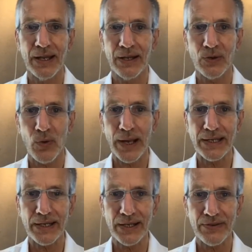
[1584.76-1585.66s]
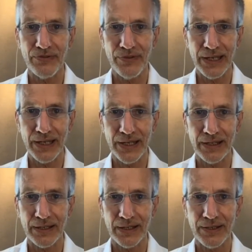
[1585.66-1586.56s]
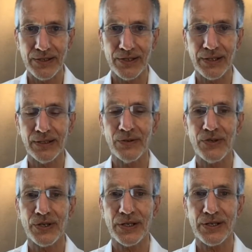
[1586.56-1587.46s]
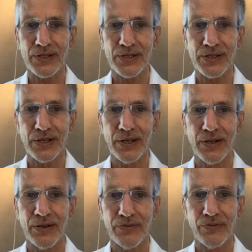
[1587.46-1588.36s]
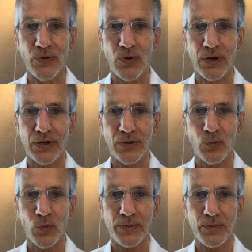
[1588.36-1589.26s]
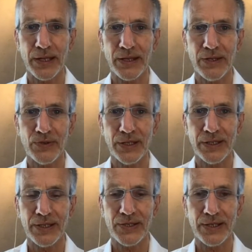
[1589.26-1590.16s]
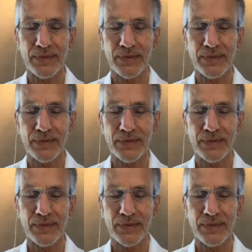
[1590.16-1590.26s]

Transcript: quite convenient solutions for where to bring the utilities in.